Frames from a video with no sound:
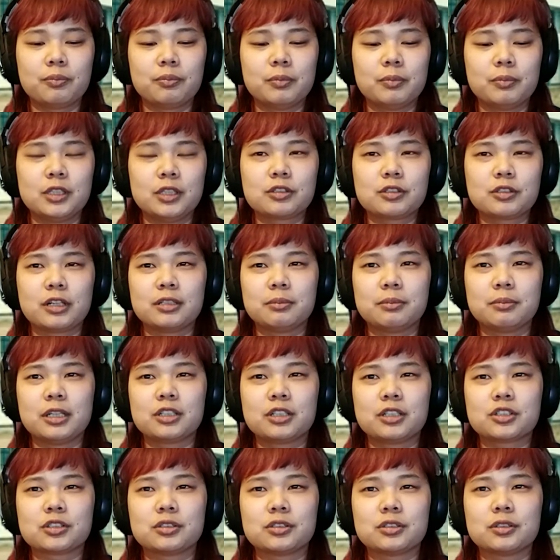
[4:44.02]
me trying to
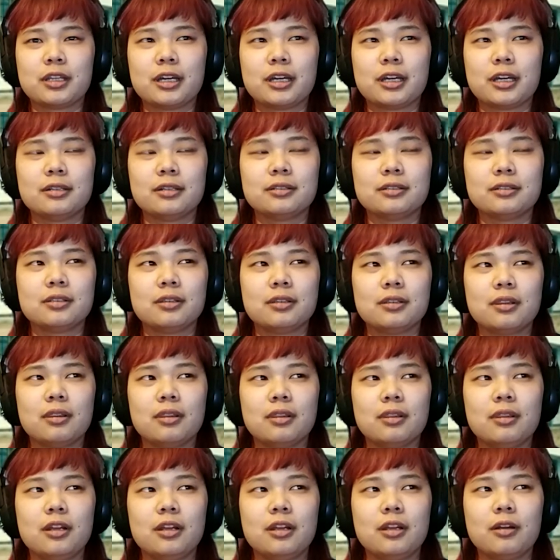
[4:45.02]
make sure that,
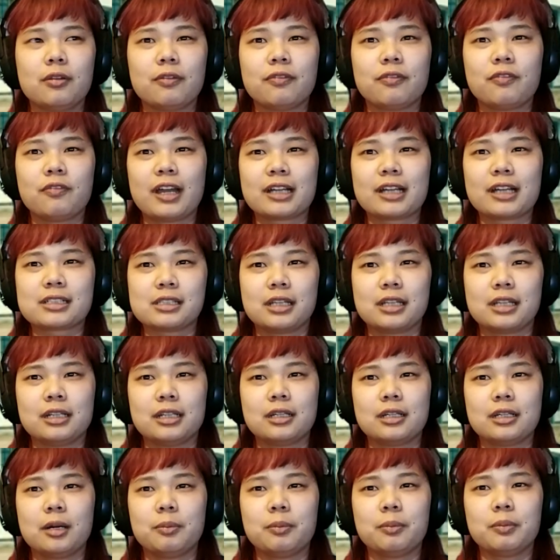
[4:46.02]
the facts
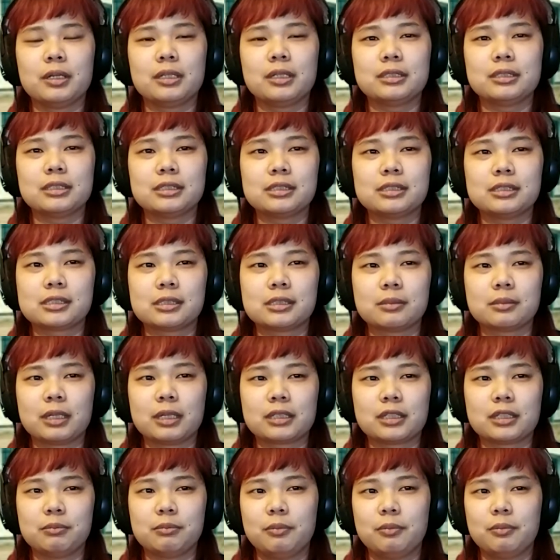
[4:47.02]
lined up, and it didn't seem
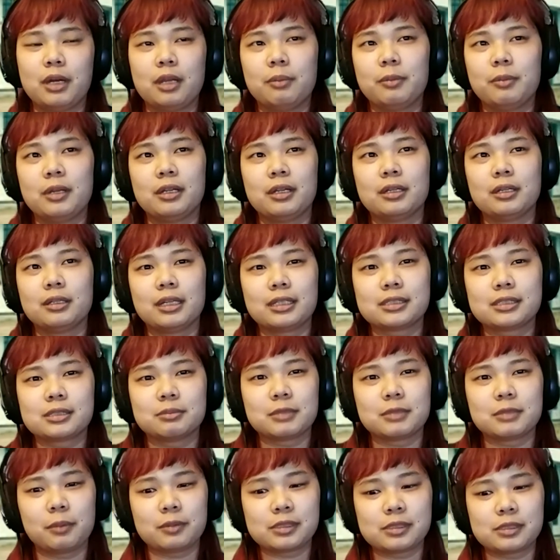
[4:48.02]
like it might have been like
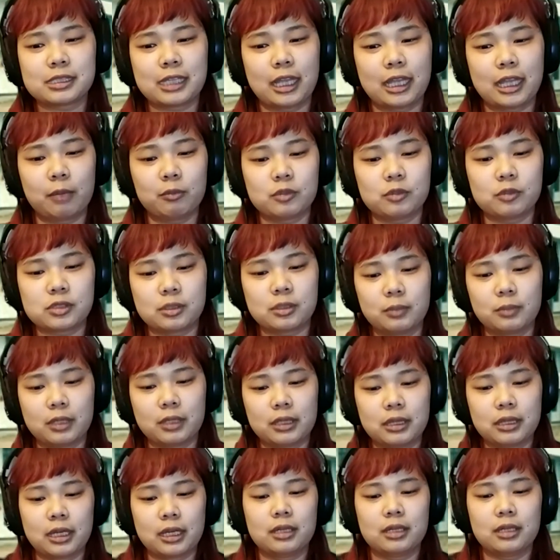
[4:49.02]
some type of scam or something
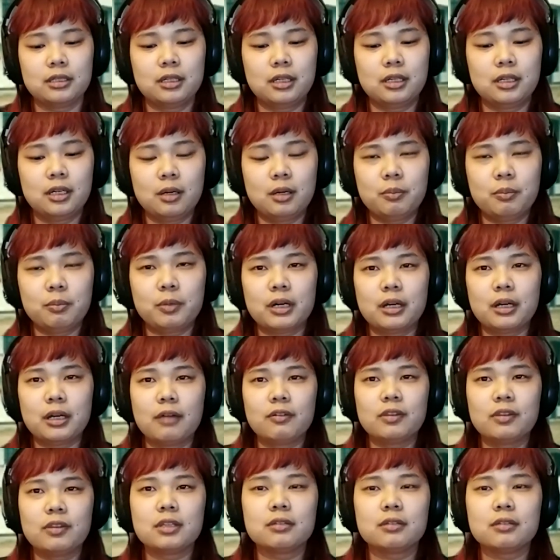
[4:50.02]
like that.
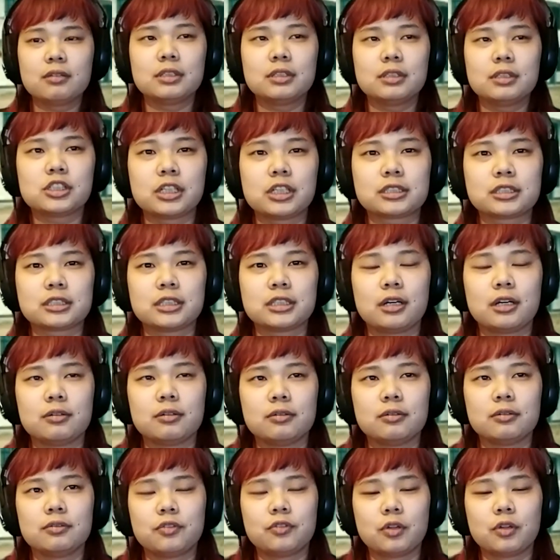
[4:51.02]
But everything really checked
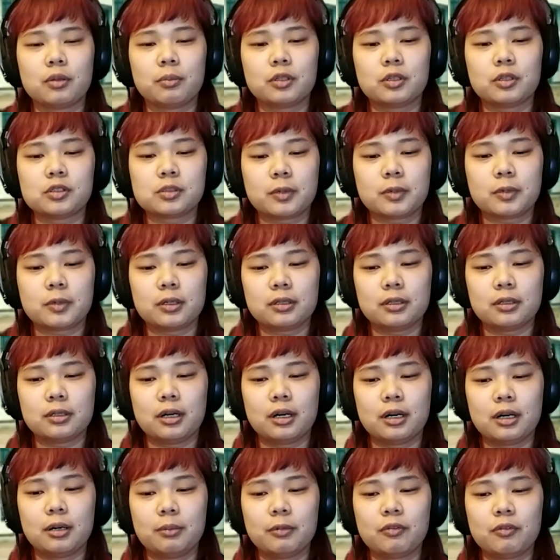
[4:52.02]
out for the most part.
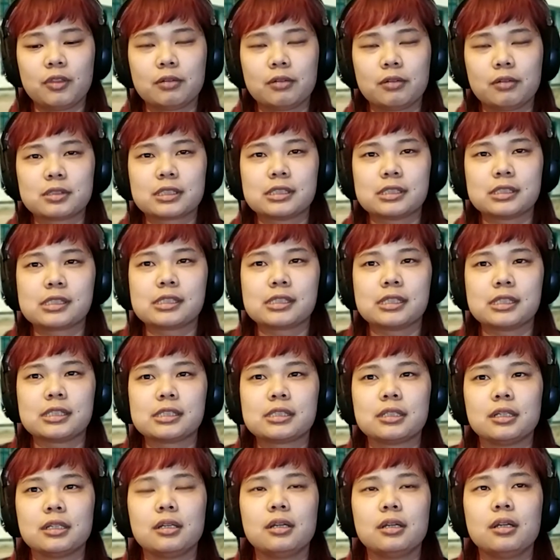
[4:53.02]
Everything was
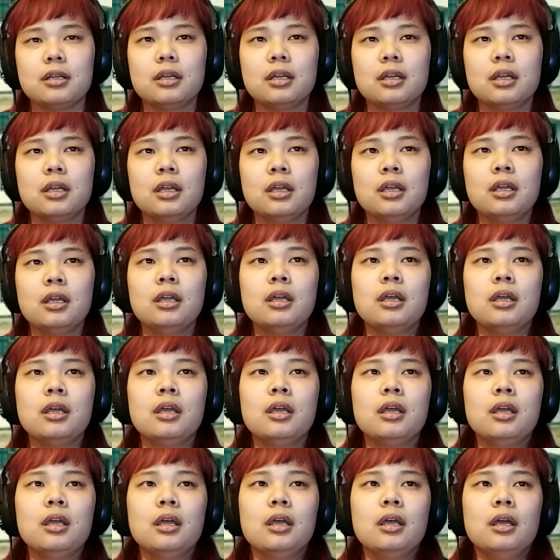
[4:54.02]
consistent.
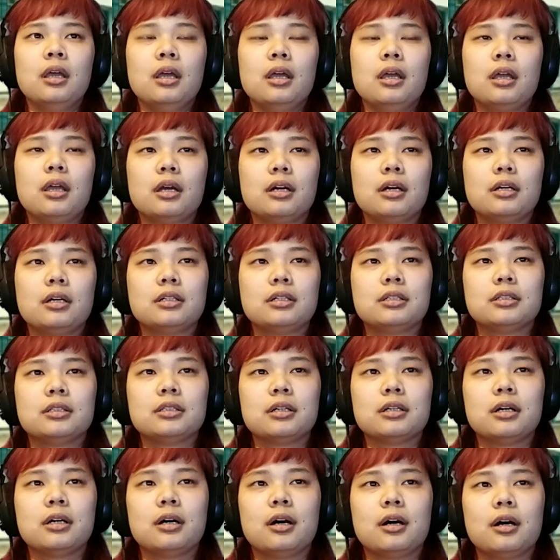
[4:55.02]

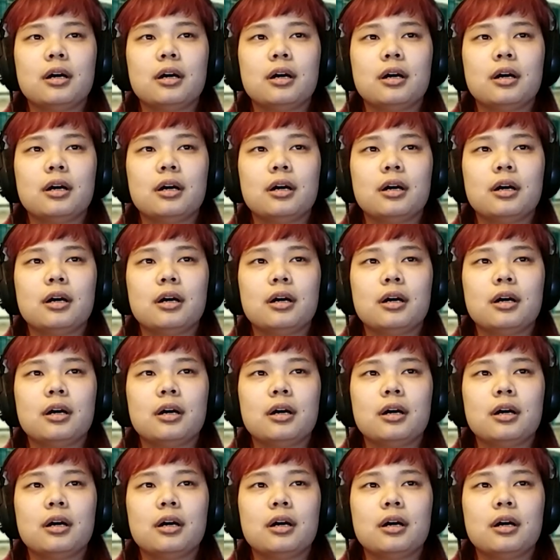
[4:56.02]
And